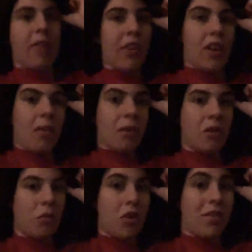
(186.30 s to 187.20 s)
to figure out
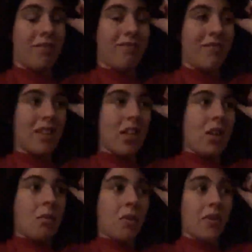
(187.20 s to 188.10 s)
which one
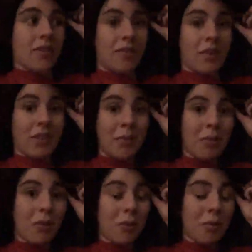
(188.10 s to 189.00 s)
was the faulty
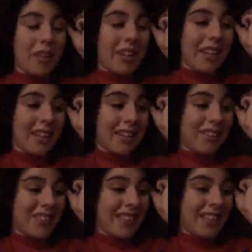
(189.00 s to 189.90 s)
bulb, and it was
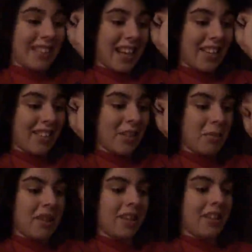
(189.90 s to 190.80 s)
like, it has to
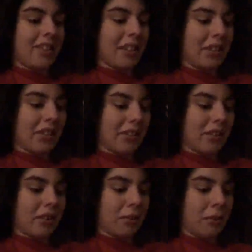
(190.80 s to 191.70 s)
be in this area because
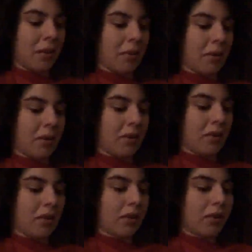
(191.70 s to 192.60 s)
this is right where it
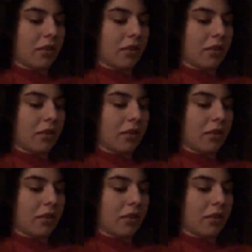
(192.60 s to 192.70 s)
starts.